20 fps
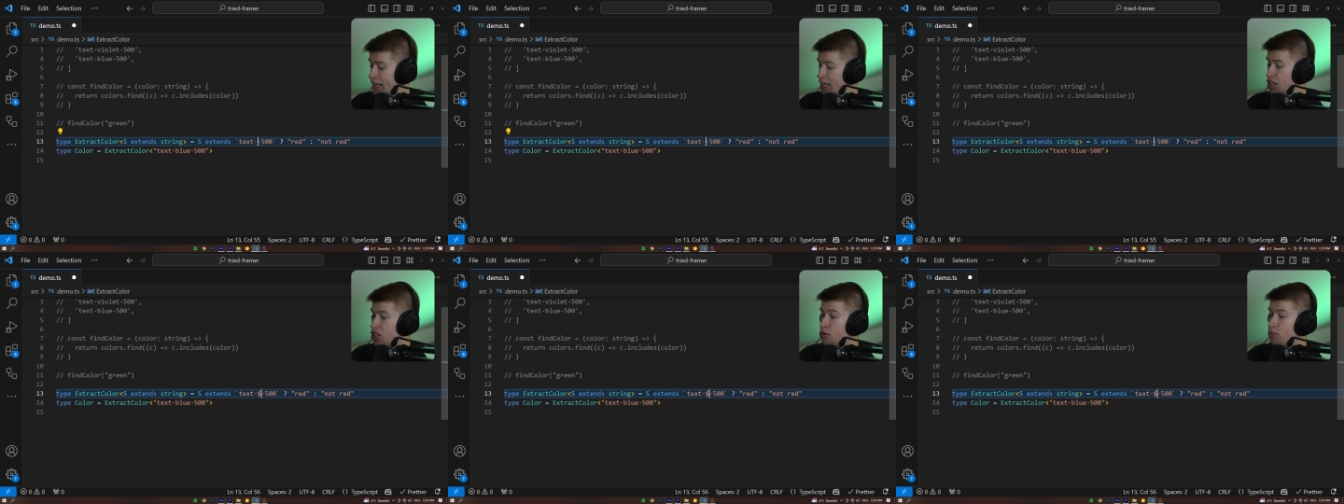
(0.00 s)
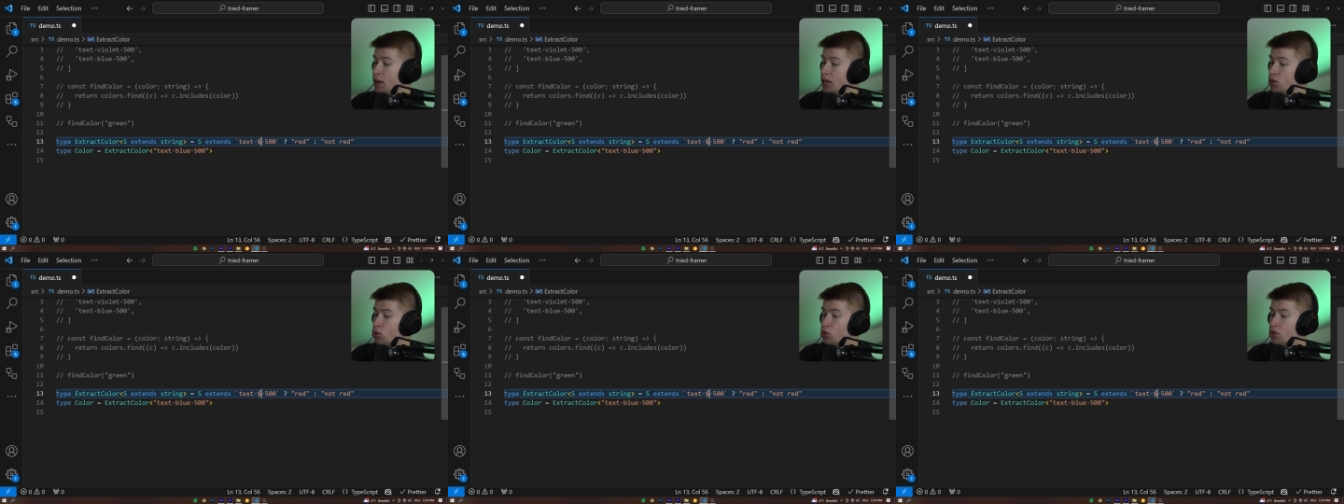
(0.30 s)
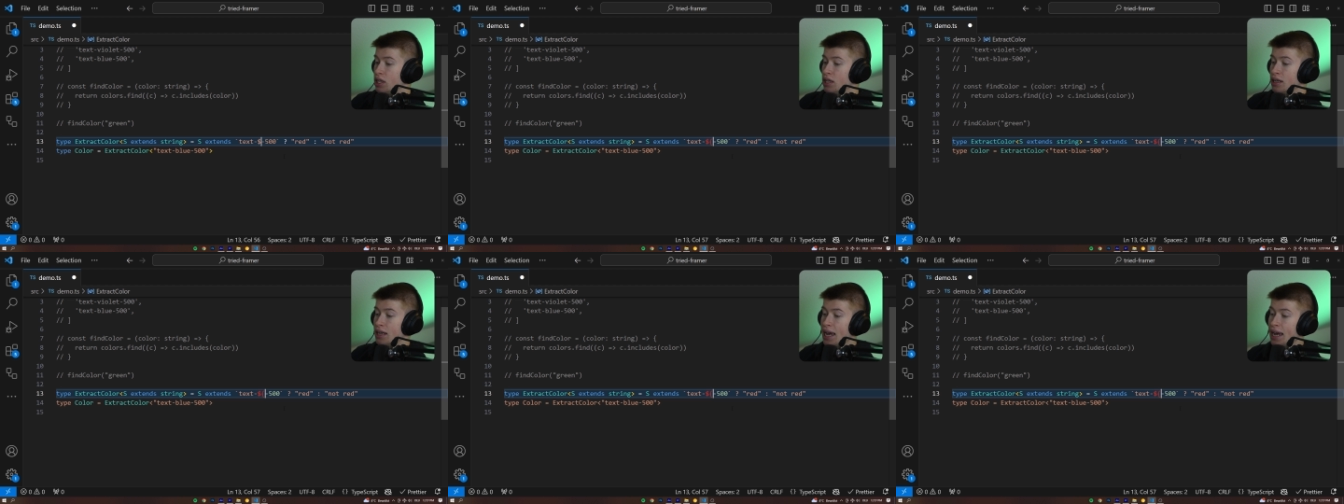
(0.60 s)
is by
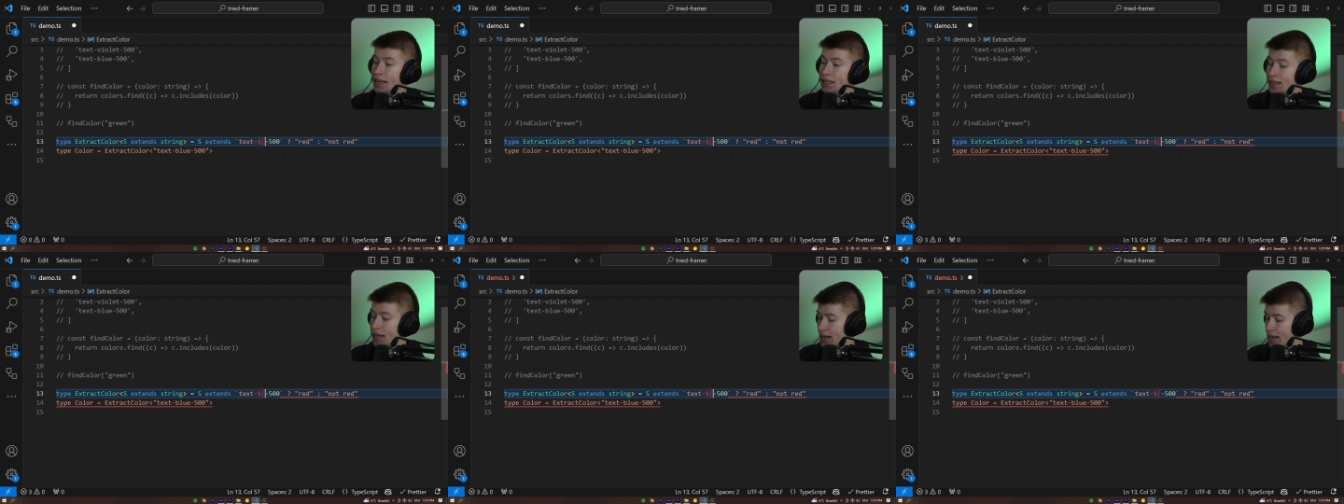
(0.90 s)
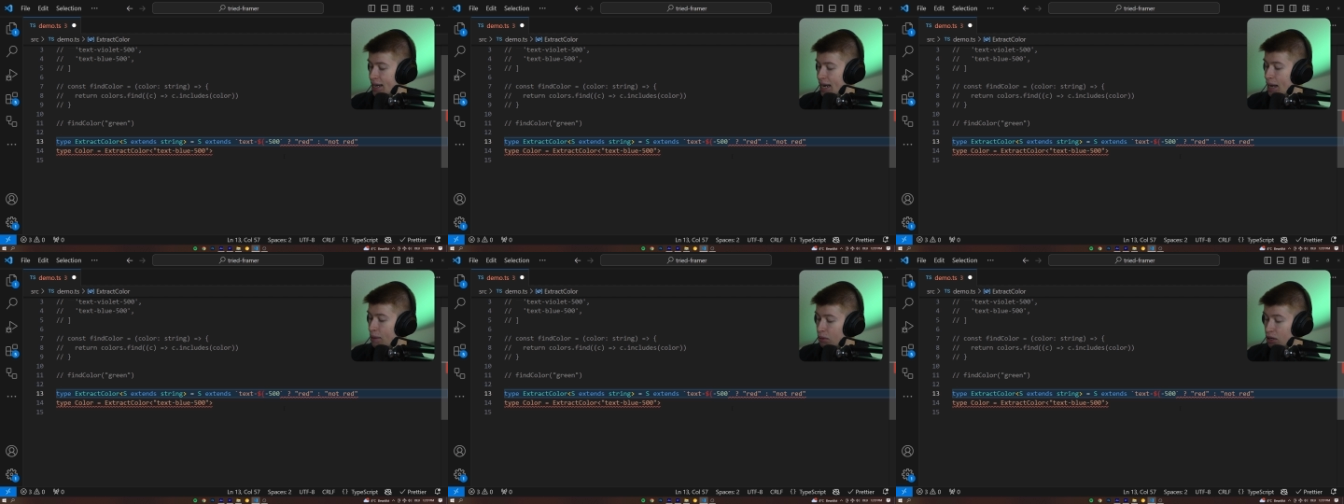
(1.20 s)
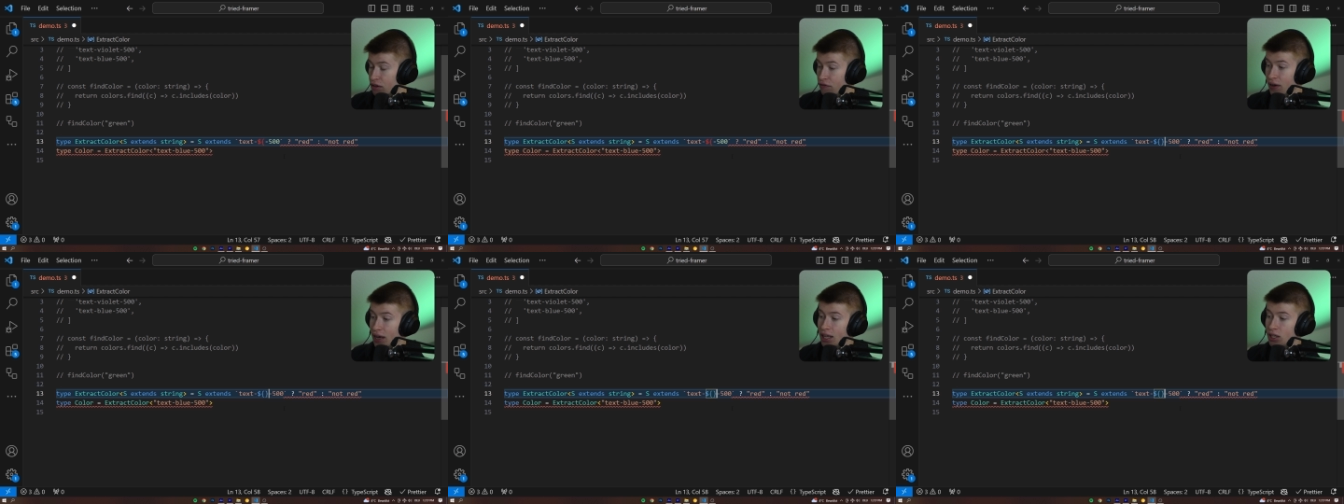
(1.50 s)
using a
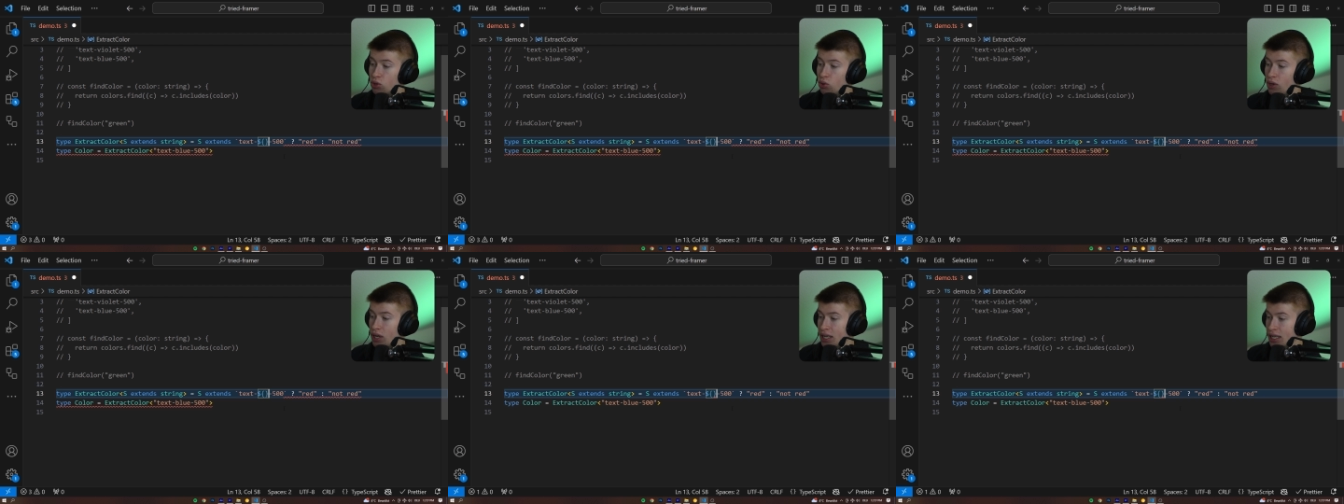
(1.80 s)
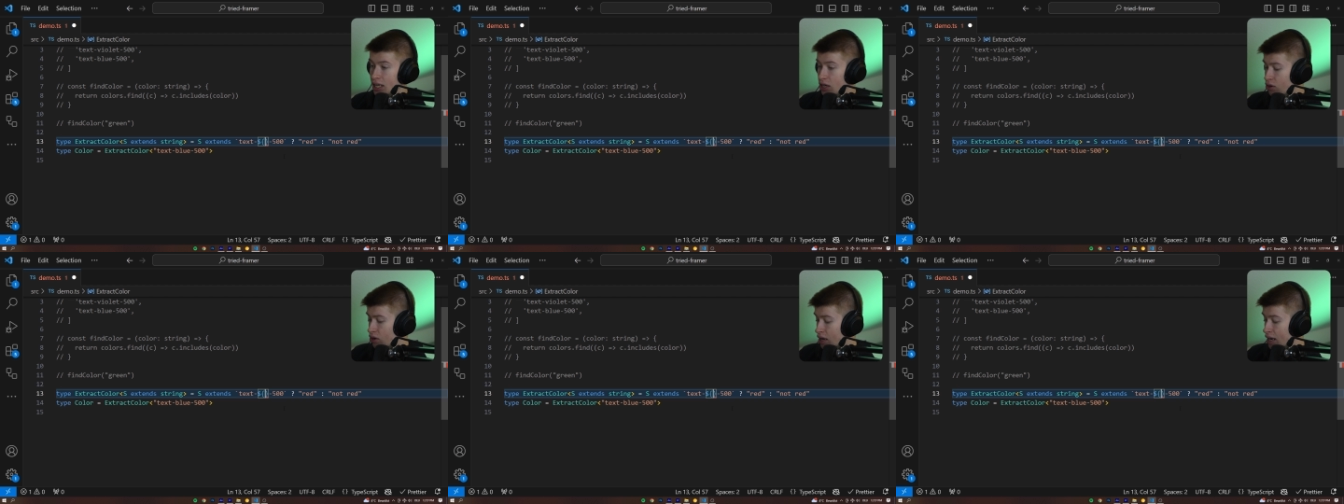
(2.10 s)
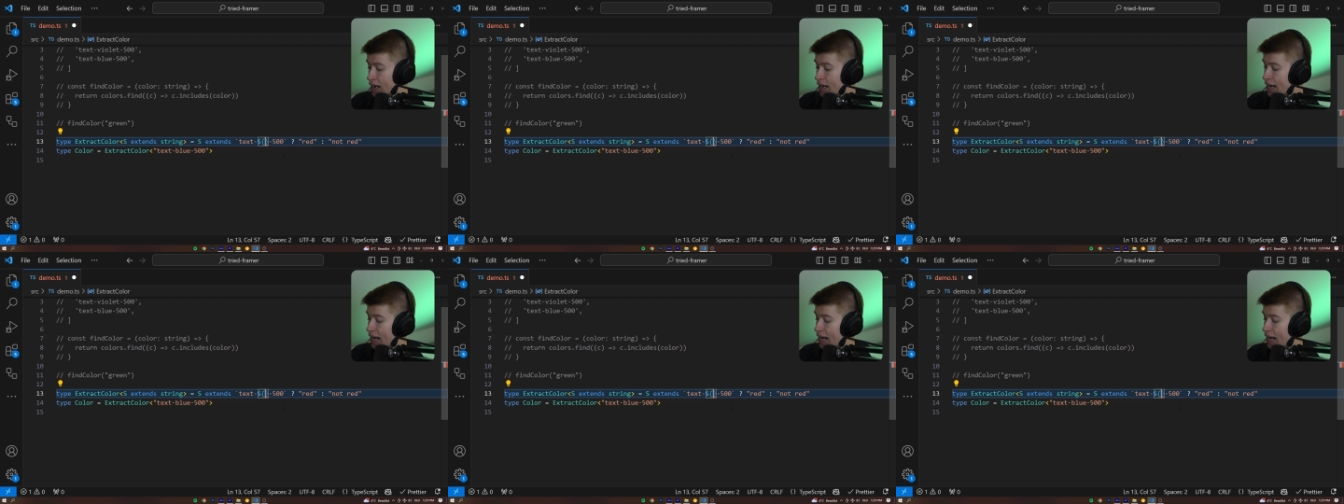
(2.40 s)
dynamic value in here